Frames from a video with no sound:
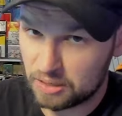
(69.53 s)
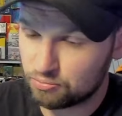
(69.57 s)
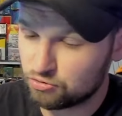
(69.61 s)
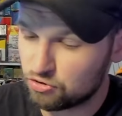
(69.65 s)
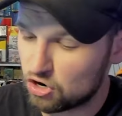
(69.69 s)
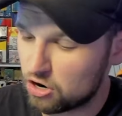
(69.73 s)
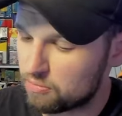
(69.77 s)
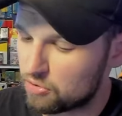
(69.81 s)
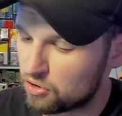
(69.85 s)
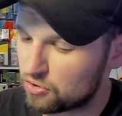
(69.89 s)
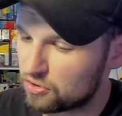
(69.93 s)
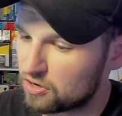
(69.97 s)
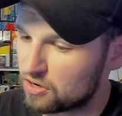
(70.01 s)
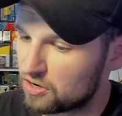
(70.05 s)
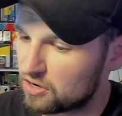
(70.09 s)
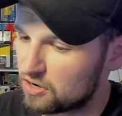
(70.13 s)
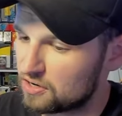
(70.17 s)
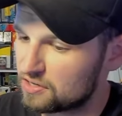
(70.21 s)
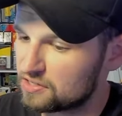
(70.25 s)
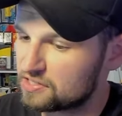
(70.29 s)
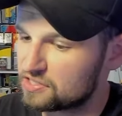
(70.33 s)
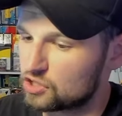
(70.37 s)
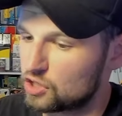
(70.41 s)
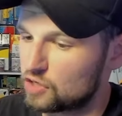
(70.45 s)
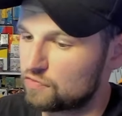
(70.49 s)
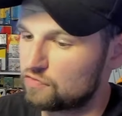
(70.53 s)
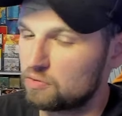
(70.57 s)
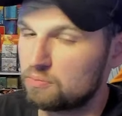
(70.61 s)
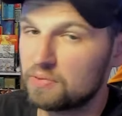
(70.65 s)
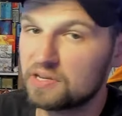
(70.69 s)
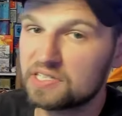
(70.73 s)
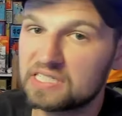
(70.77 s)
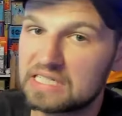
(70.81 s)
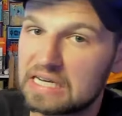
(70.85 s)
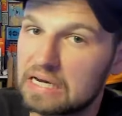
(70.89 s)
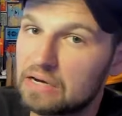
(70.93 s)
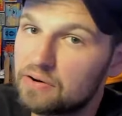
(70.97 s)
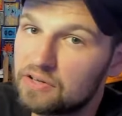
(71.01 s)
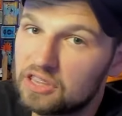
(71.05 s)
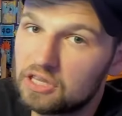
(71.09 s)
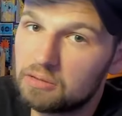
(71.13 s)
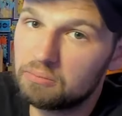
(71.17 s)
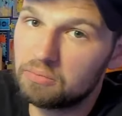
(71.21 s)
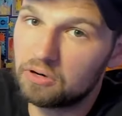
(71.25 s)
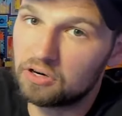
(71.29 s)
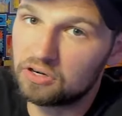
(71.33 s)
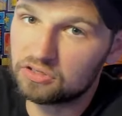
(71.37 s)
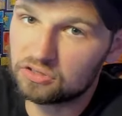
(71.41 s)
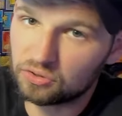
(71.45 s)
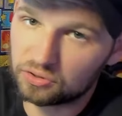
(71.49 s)
promo cards. So if you missed out on the
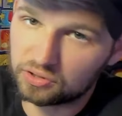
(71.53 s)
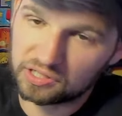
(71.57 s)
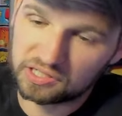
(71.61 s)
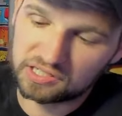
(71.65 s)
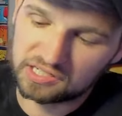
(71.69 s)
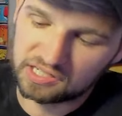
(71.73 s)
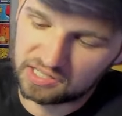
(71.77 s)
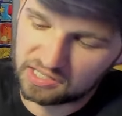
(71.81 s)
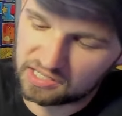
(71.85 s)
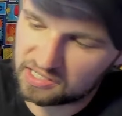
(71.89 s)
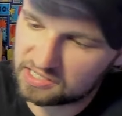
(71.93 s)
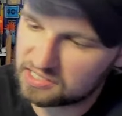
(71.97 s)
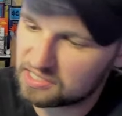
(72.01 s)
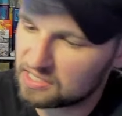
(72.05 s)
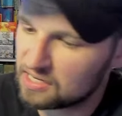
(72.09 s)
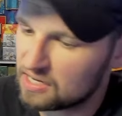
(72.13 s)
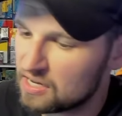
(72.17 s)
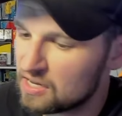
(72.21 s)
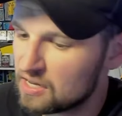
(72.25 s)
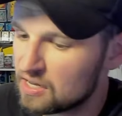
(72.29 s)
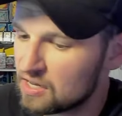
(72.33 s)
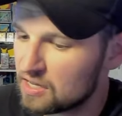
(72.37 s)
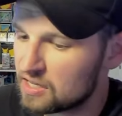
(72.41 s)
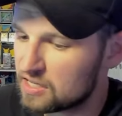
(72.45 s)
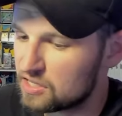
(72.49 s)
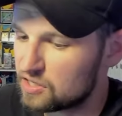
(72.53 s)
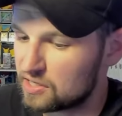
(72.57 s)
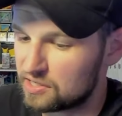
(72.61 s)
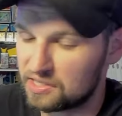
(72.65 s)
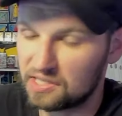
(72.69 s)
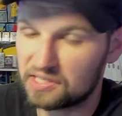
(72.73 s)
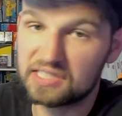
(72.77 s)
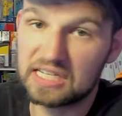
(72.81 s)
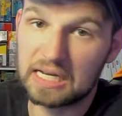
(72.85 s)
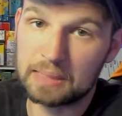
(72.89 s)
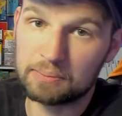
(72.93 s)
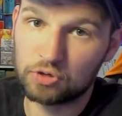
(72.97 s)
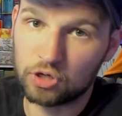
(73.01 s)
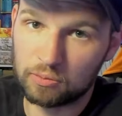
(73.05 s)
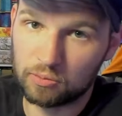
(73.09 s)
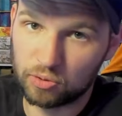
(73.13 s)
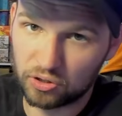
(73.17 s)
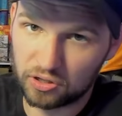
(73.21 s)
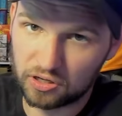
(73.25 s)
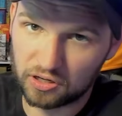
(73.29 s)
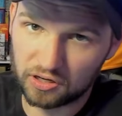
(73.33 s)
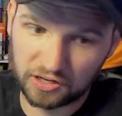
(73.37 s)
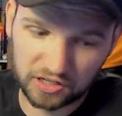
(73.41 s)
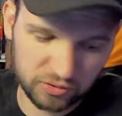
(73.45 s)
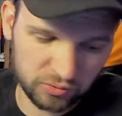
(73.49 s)
bundle and you see this, you get the same promo
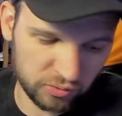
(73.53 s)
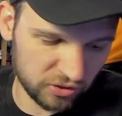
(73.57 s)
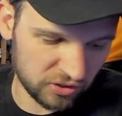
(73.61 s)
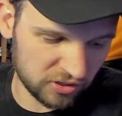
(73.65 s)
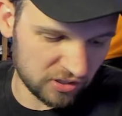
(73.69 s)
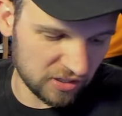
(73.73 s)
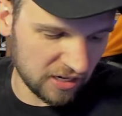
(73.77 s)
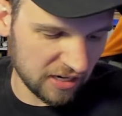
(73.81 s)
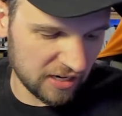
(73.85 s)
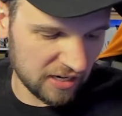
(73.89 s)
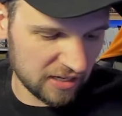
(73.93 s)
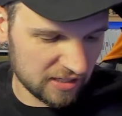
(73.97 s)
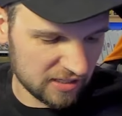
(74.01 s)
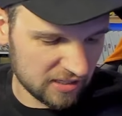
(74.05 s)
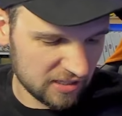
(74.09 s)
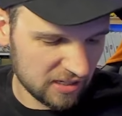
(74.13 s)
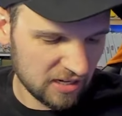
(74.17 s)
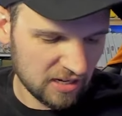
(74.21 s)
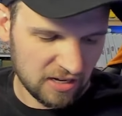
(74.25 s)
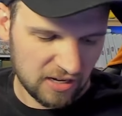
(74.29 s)
cards, which is nice.